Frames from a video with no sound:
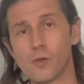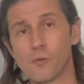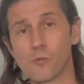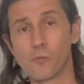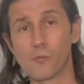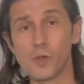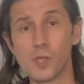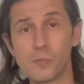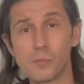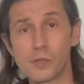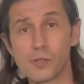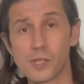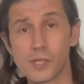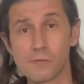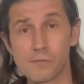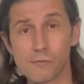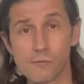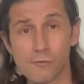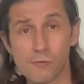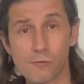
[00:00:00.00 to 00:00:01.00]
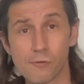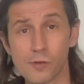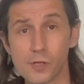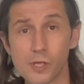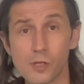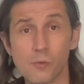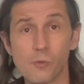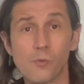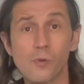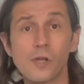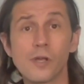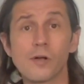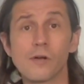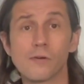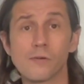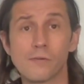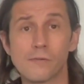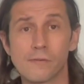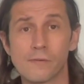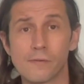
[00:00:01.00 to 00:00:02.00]
We believe in free will.
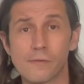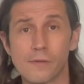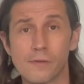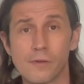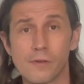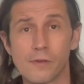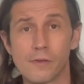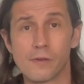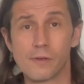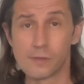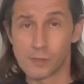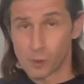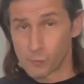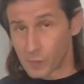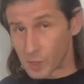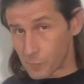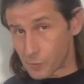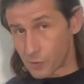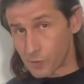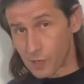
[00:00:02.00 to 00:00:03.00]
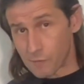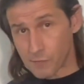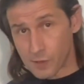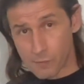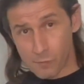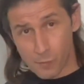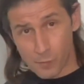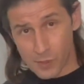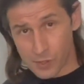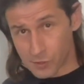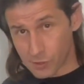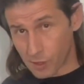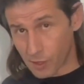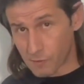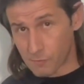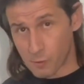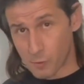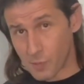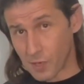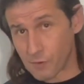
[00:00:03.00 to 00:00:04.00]
Now, maybe you haven't ever been taught
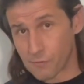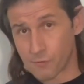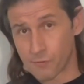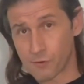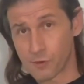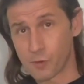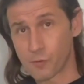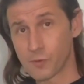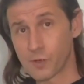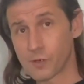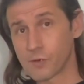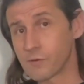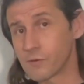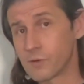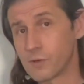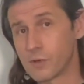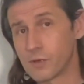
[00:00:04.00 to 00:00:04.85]
about free will.